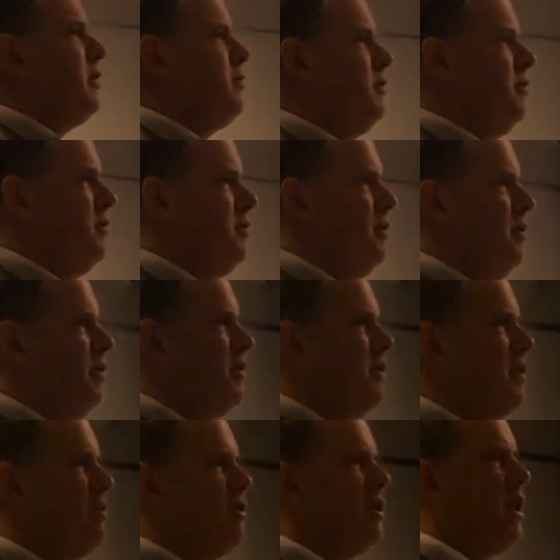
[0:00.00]
mixers. He
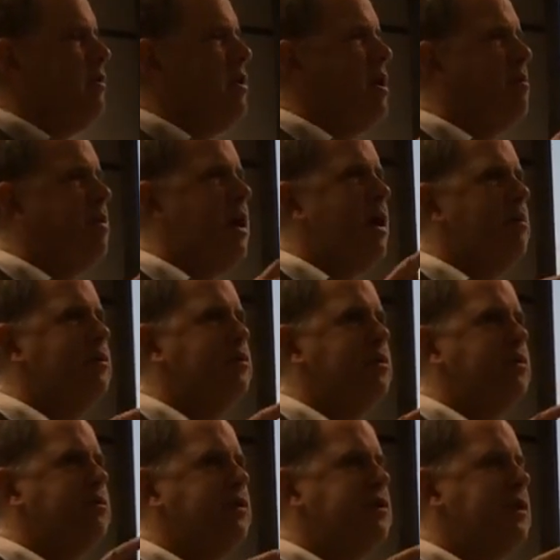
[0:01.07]
says, every time we have problems
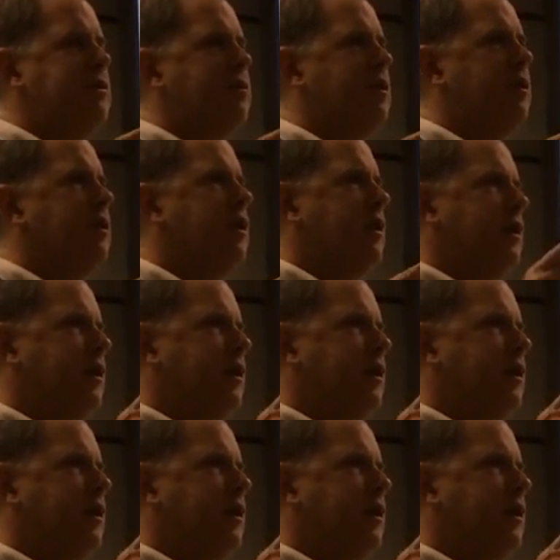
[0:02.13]
with the receiver,